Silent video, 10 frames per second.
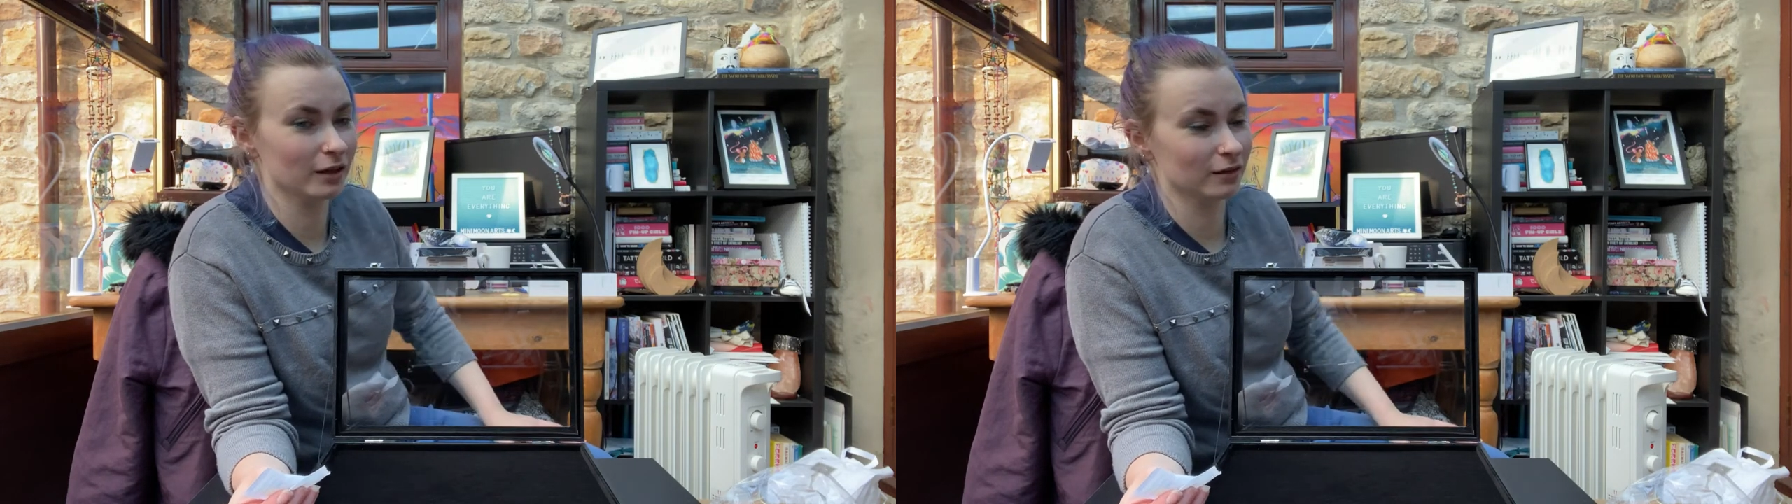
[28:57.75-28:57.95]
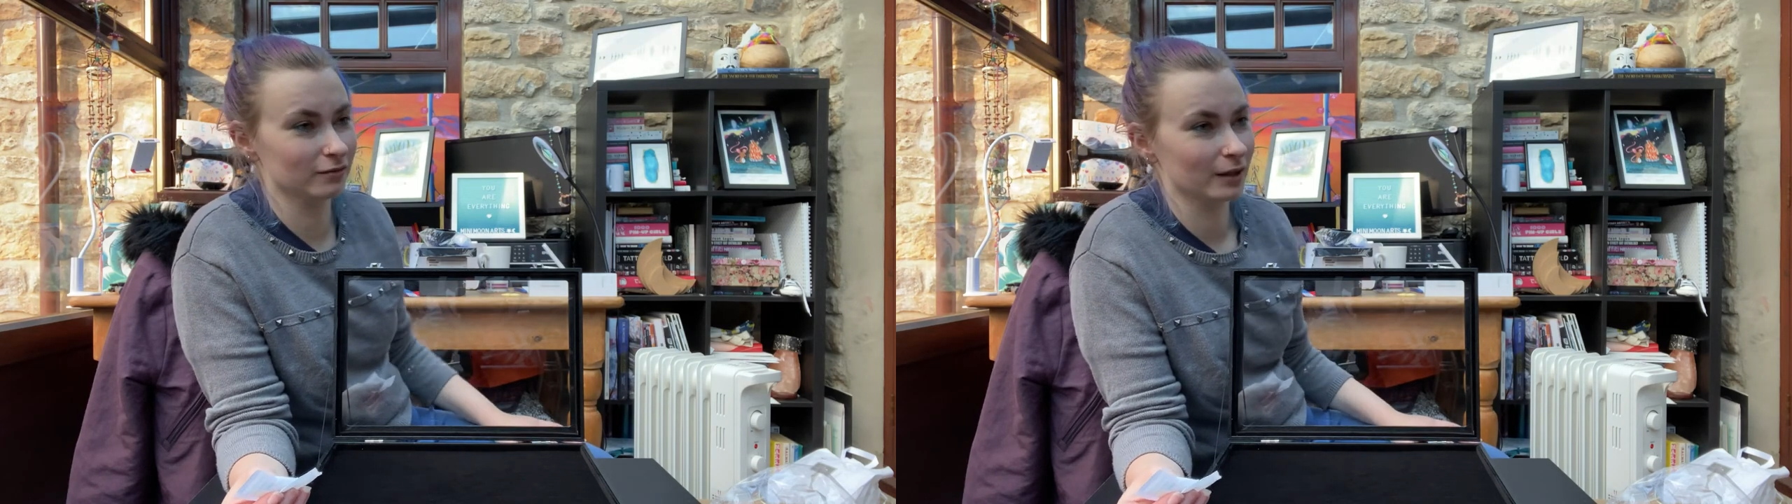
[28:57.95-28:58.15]

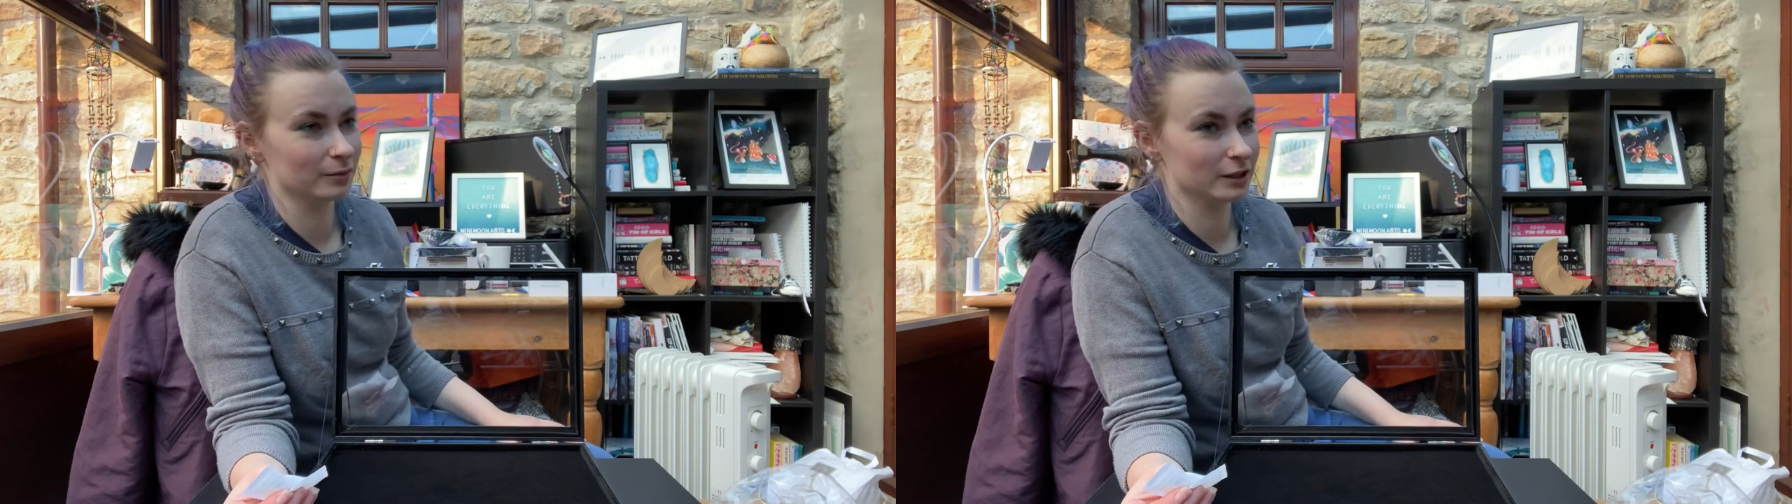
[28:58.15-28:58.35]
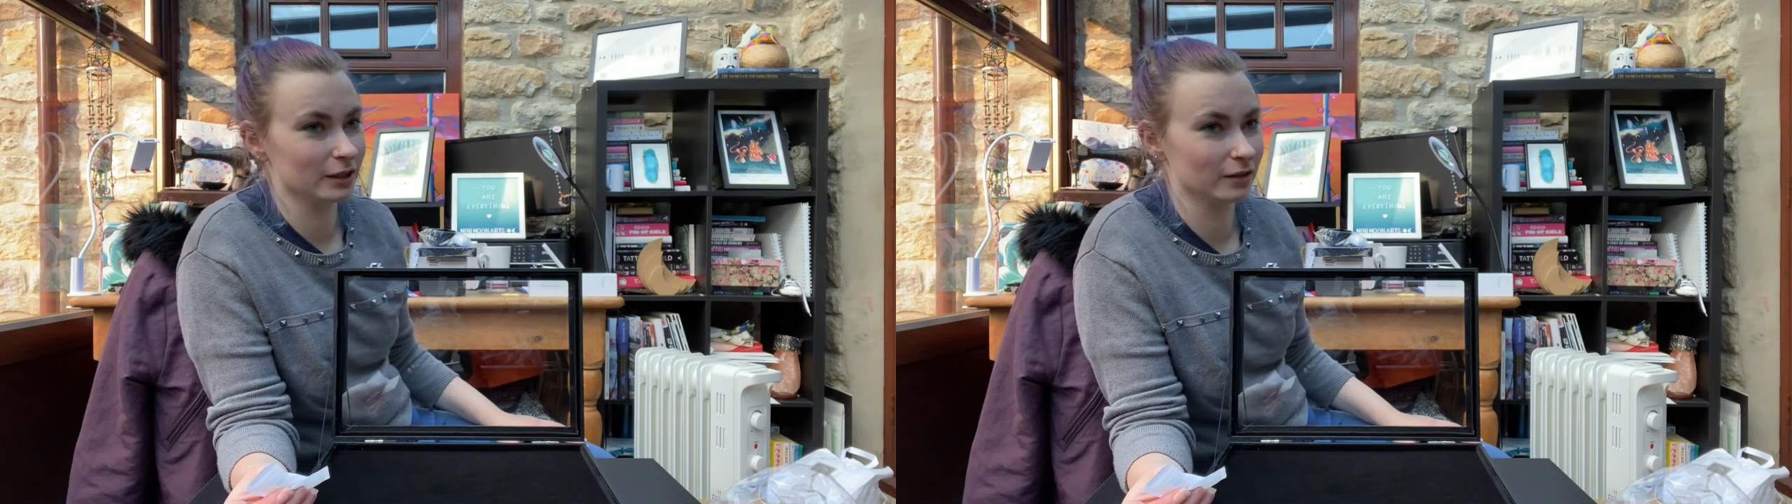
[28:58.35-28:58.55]
and
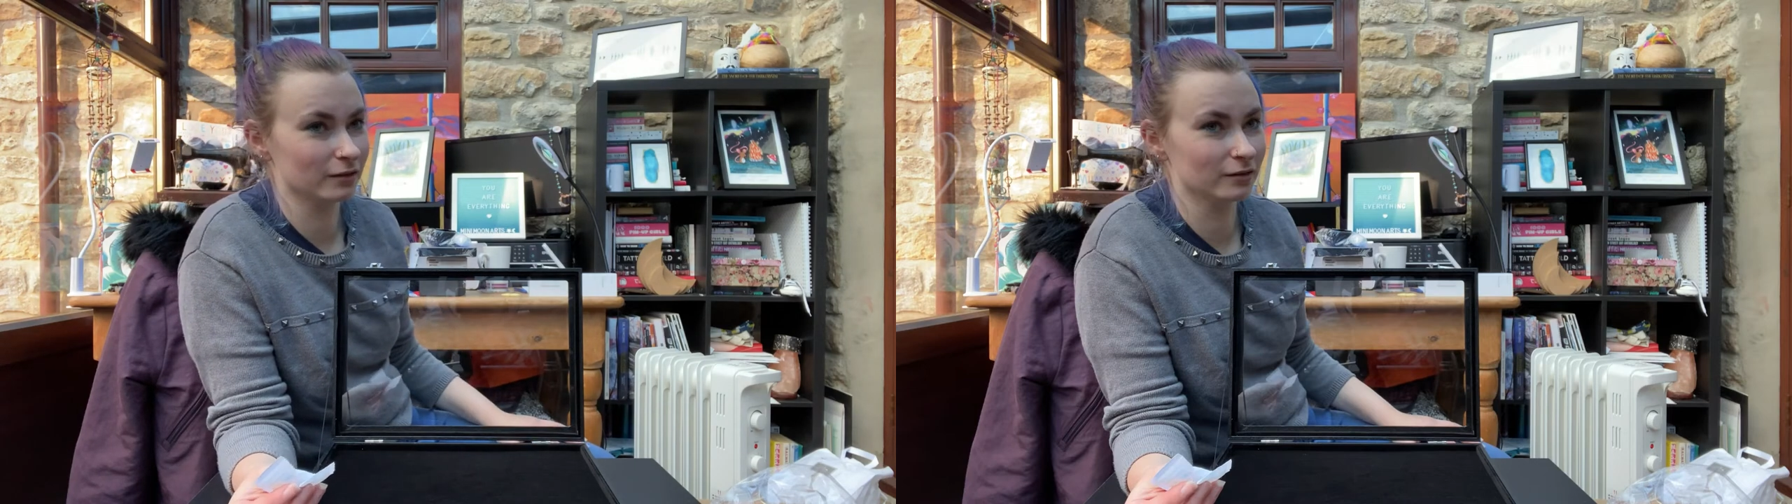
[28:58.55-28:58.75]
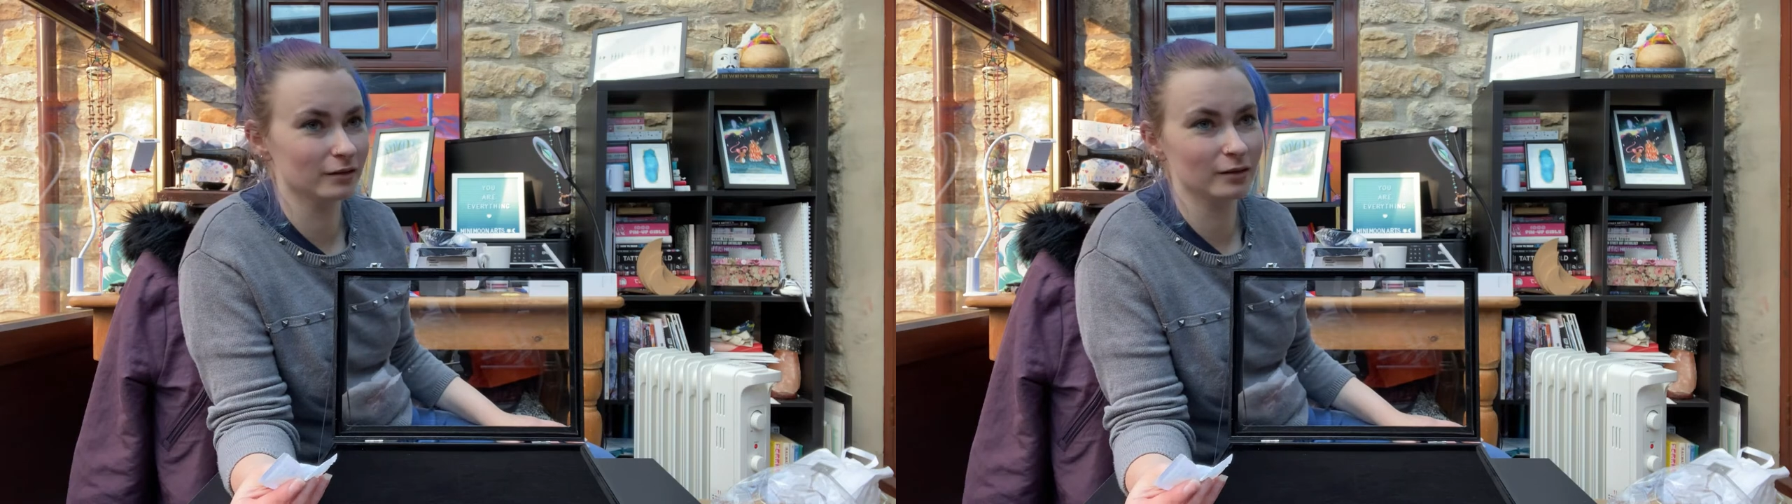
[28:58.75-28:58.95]
rabbiting on